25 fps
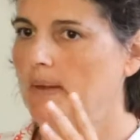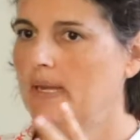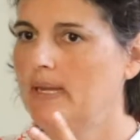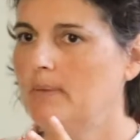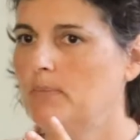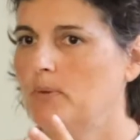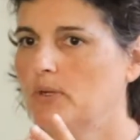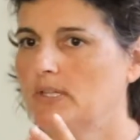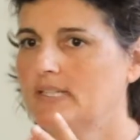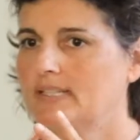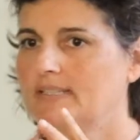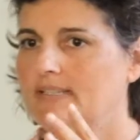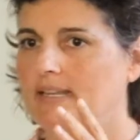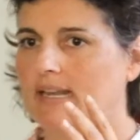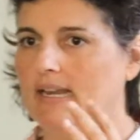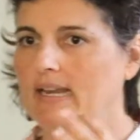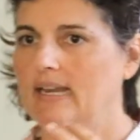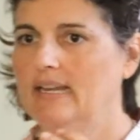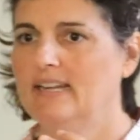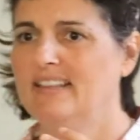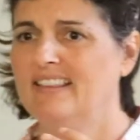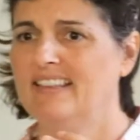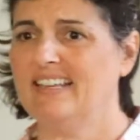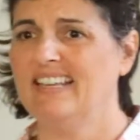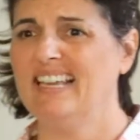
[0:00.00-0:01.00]
anybody said
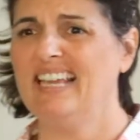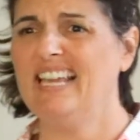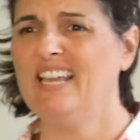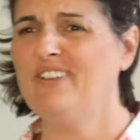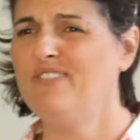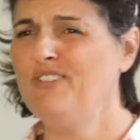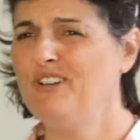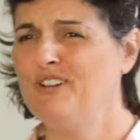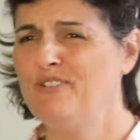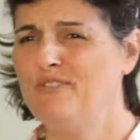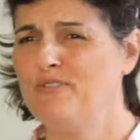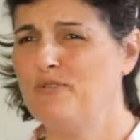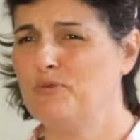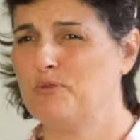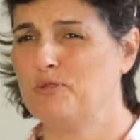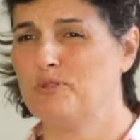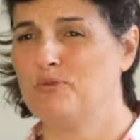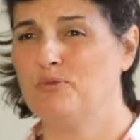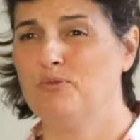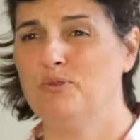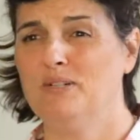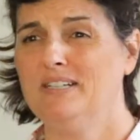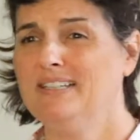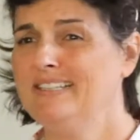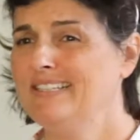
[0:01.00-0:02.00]
anything, even if it was
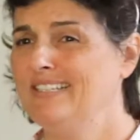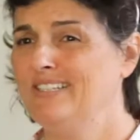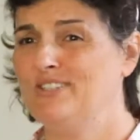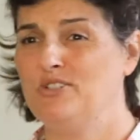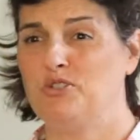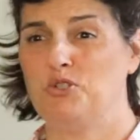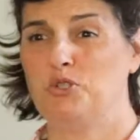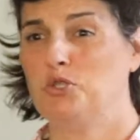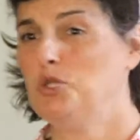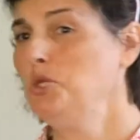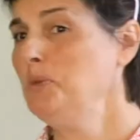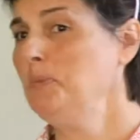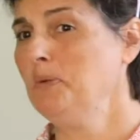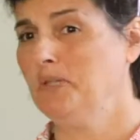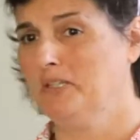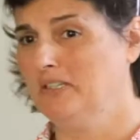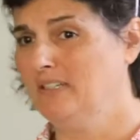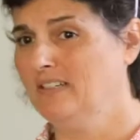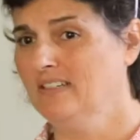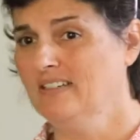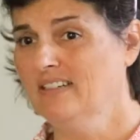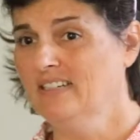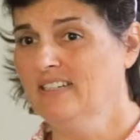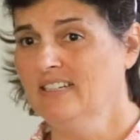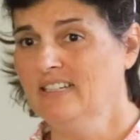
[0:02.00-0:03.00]
really stupid,
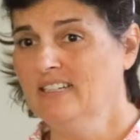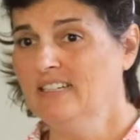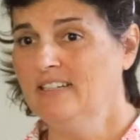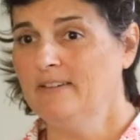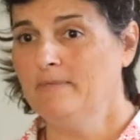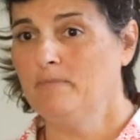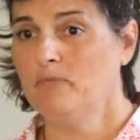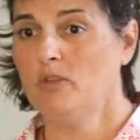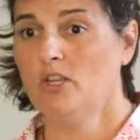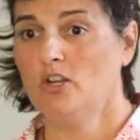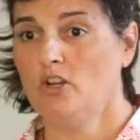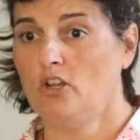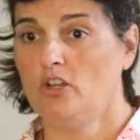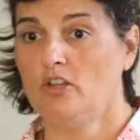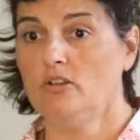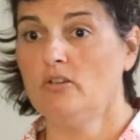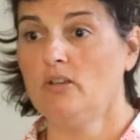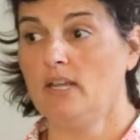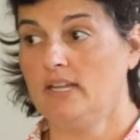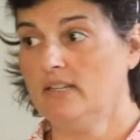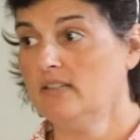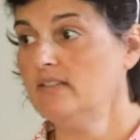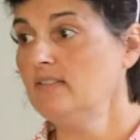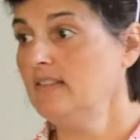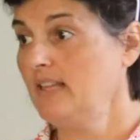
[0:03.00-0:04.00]
you know,
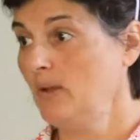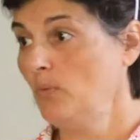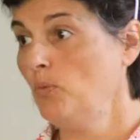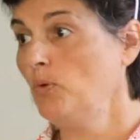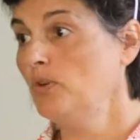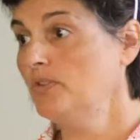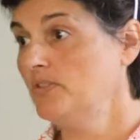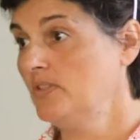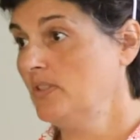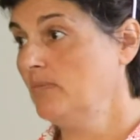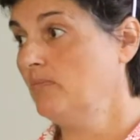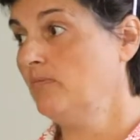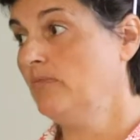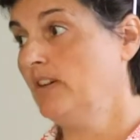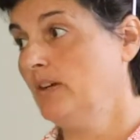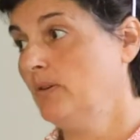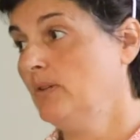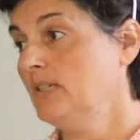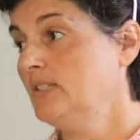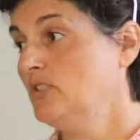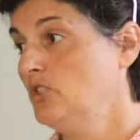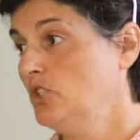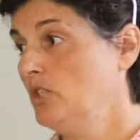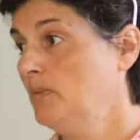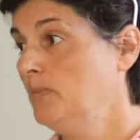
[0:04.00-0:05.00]
and there were some
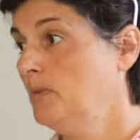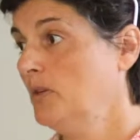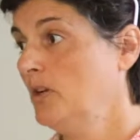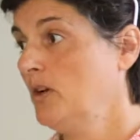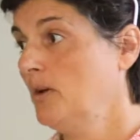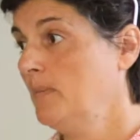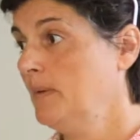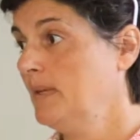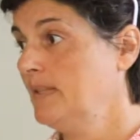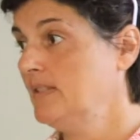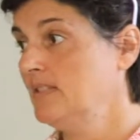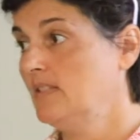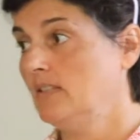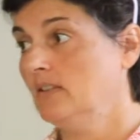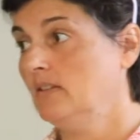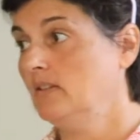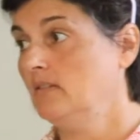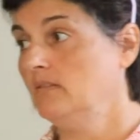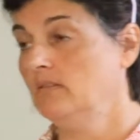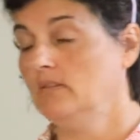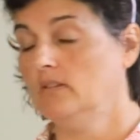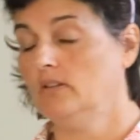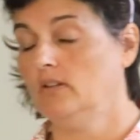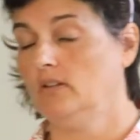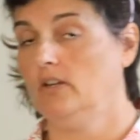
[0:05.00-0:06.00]
very stupid comments
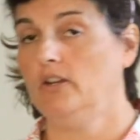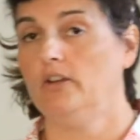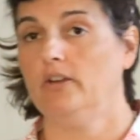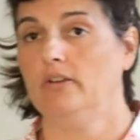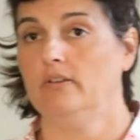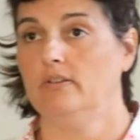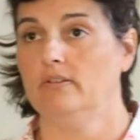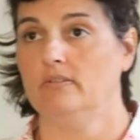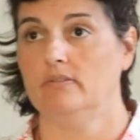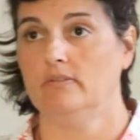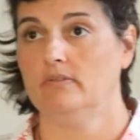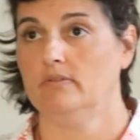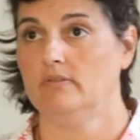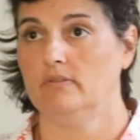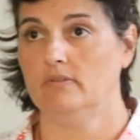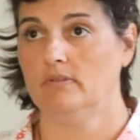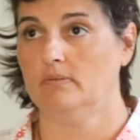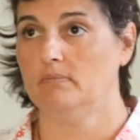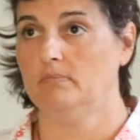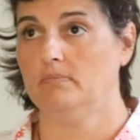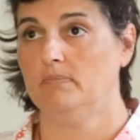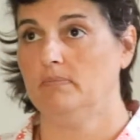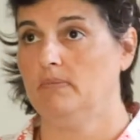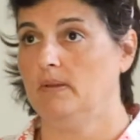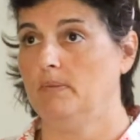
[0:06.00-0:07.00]
and, you know,
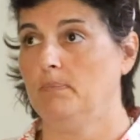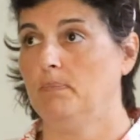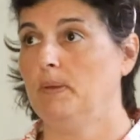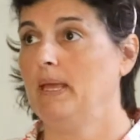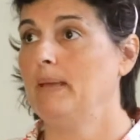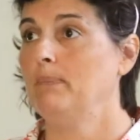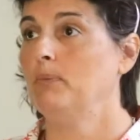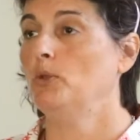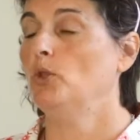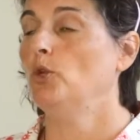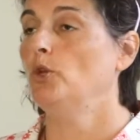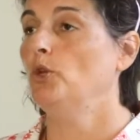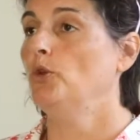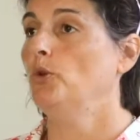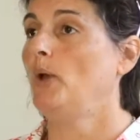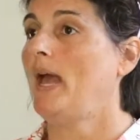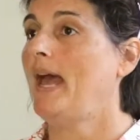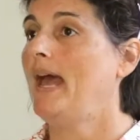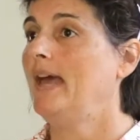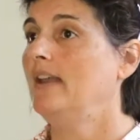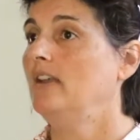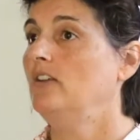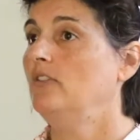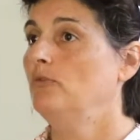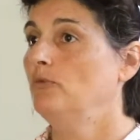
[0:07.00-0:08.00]
people who
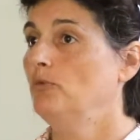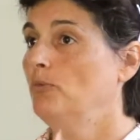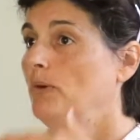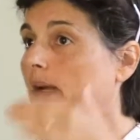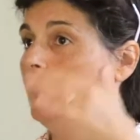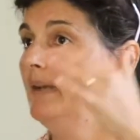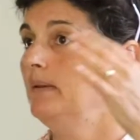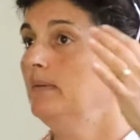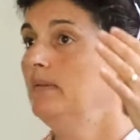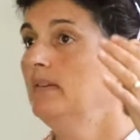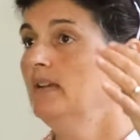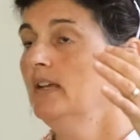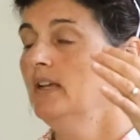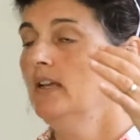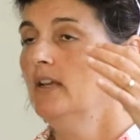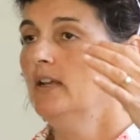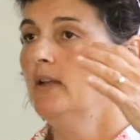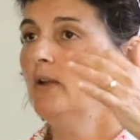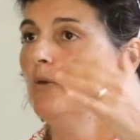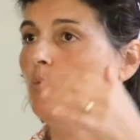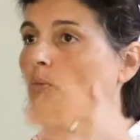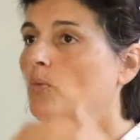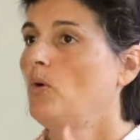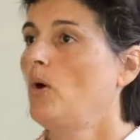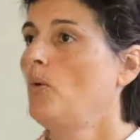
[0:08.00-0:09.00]
hadn't read
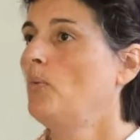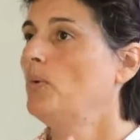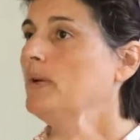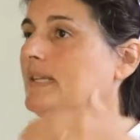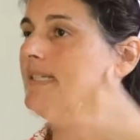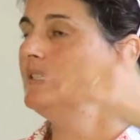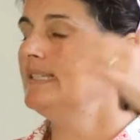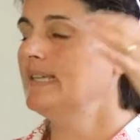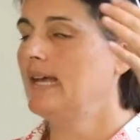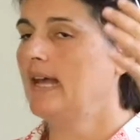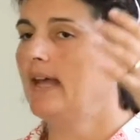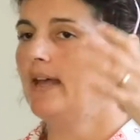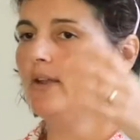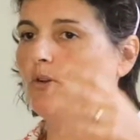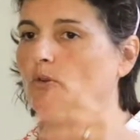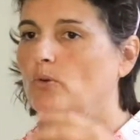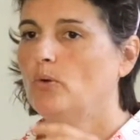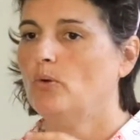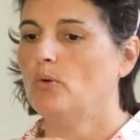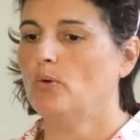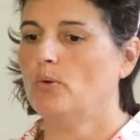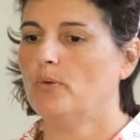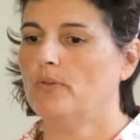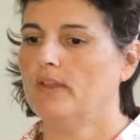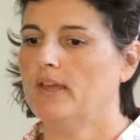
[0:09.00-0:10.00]
what we'd done
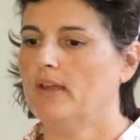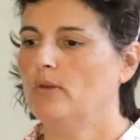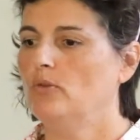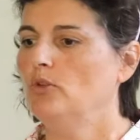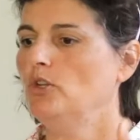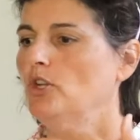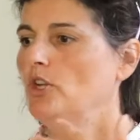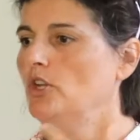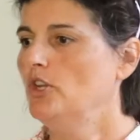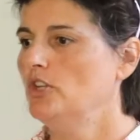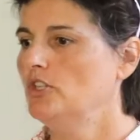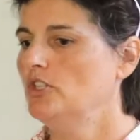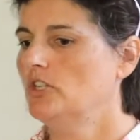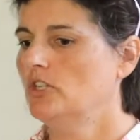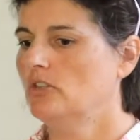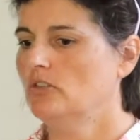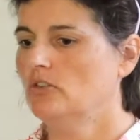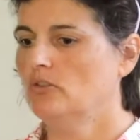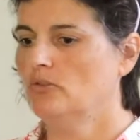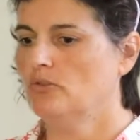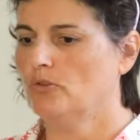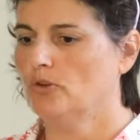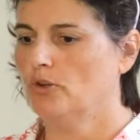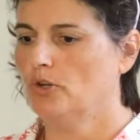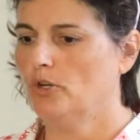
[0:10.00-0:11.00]
or they're new to the
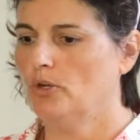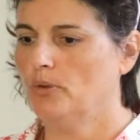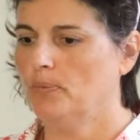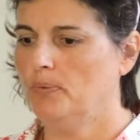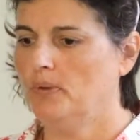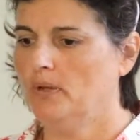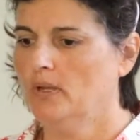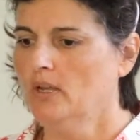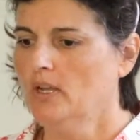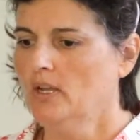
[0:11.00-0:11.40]
group